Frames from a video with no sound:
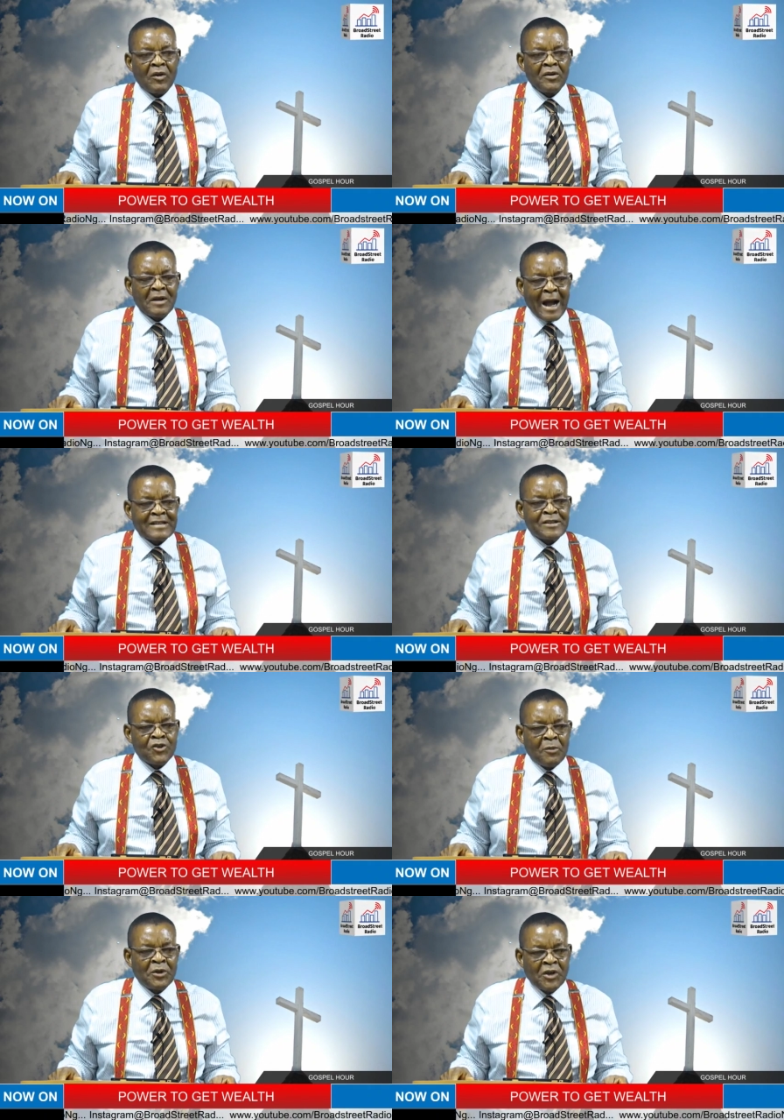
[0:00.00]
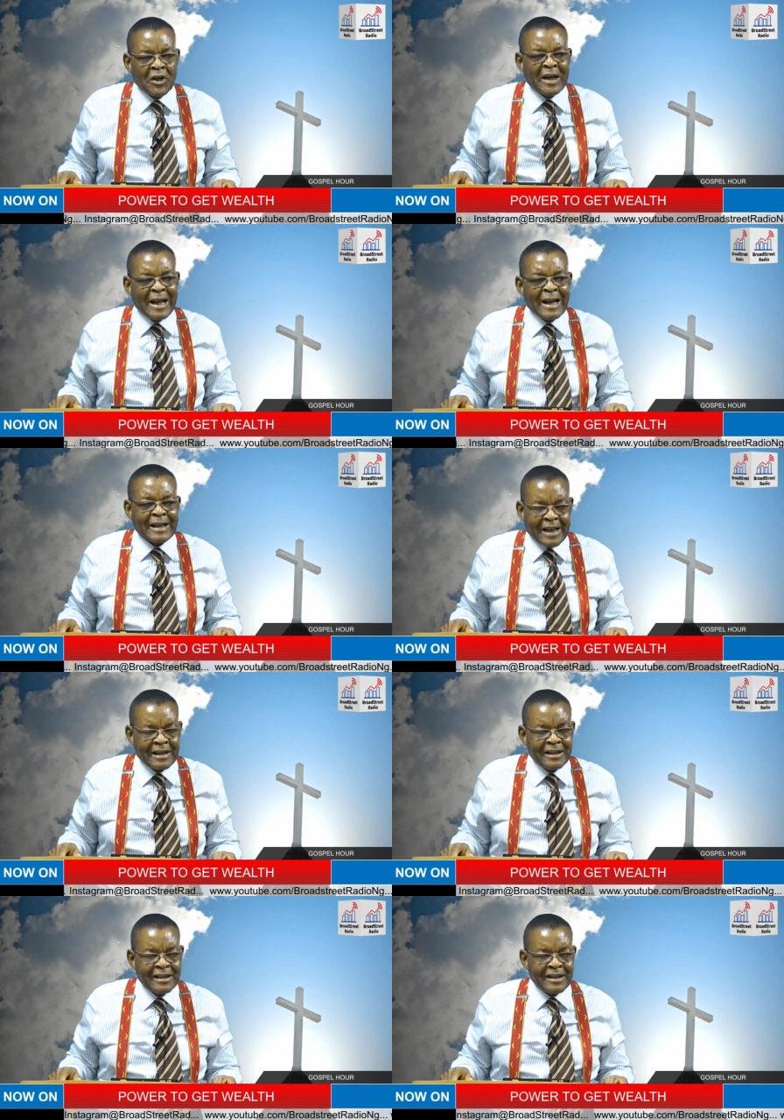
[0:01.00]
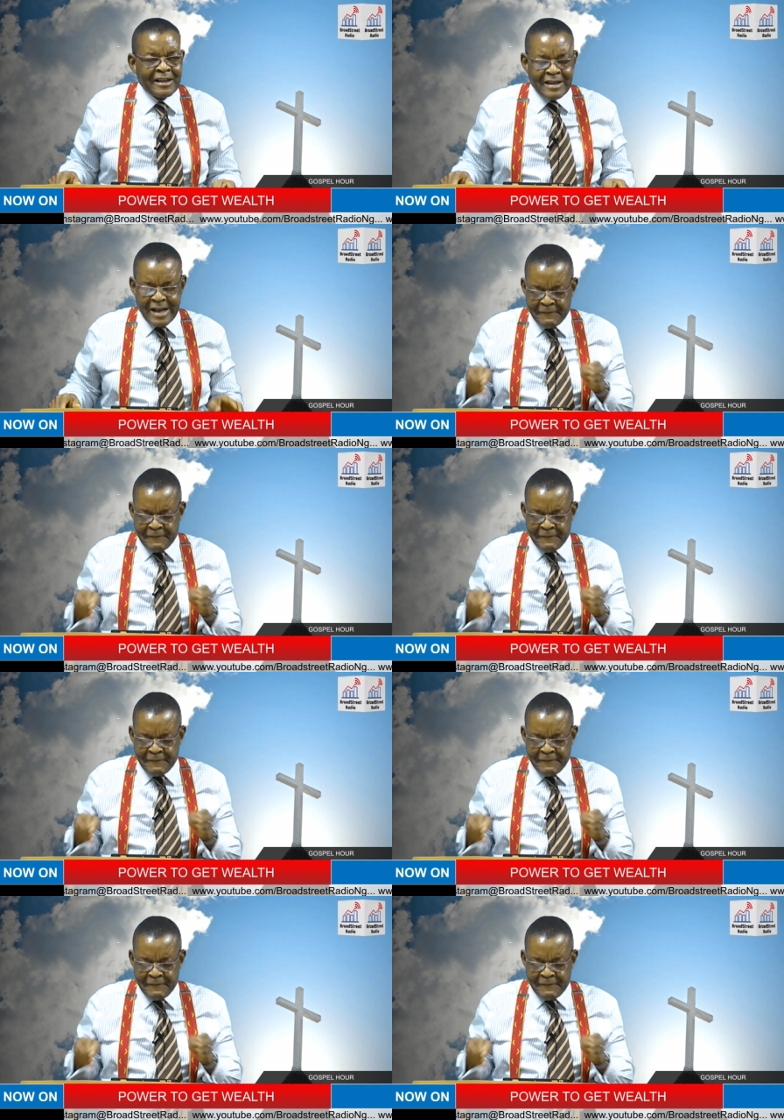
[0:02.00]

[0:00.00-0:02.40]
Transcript: as W L K. The